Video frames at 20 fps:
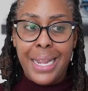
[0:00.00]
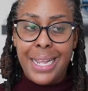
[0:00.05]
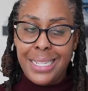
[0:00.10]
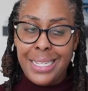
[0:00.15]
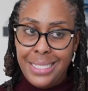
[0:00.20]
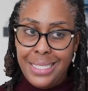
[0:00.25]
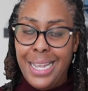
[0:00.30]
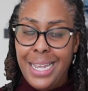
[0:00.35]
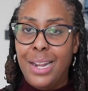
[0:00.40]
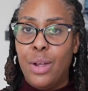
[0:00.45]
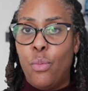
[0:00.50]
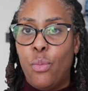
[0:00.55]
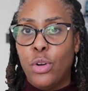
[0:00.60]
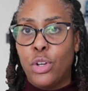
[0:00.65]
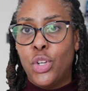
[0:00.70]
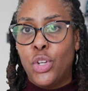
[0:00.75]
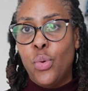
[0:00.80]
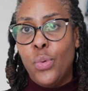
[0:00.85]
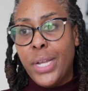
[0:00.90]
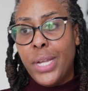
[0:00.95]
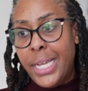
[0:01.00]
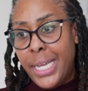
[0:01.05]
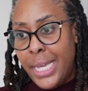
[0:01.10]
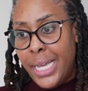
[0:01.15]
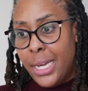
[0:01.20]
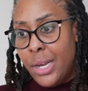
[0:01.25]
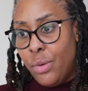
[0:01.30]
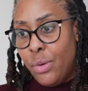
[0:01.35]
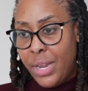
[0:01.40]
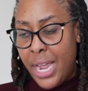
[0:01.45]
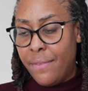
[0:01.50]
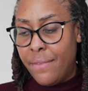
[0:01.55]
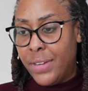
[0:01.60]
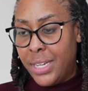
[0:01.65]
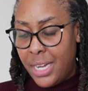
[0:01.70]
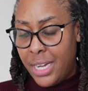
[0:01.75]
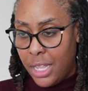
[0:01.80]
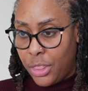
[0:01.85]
Like I said, we're doing it. We have